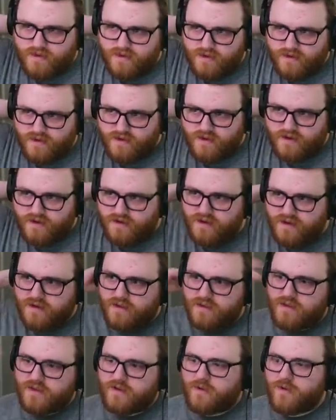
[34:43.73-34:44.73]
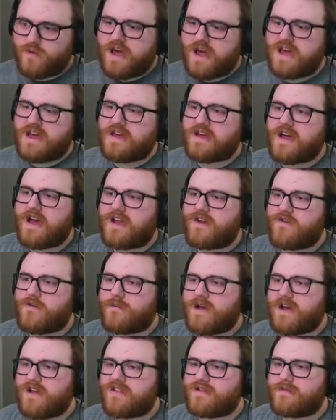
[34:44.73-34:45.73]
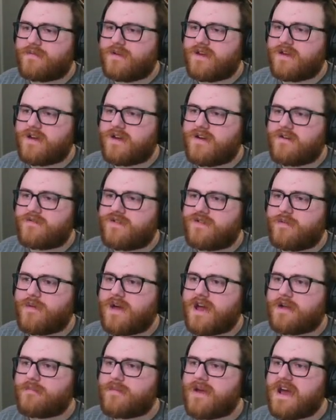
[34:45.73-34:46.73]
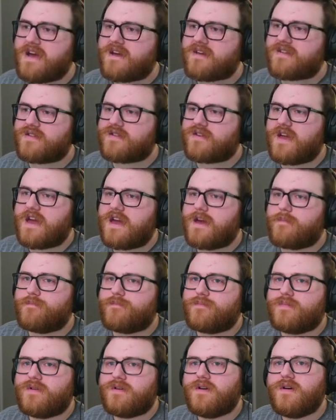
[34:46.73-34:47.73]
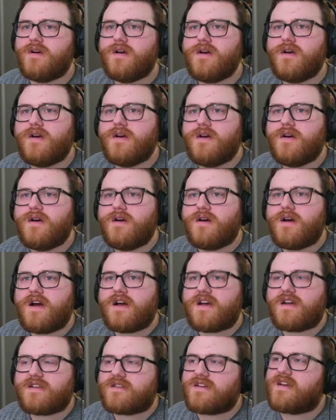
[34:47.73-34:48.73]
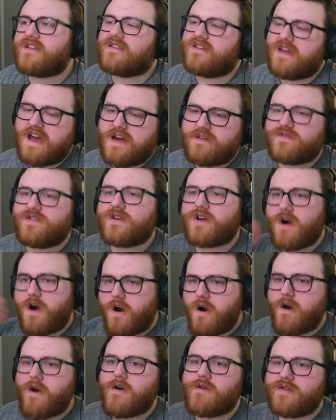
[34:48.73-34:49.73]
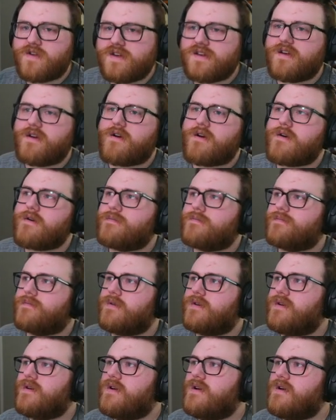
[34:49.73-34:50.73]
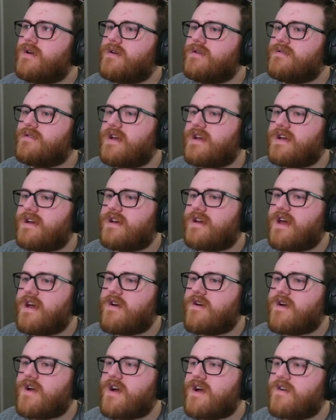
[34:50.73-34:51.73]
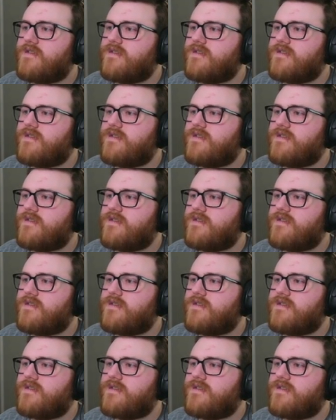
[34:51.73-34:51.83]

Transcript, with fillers: In, in a little way, it kind of reminds me of the Mad Max game. I guess because you have the car that you're taking care of and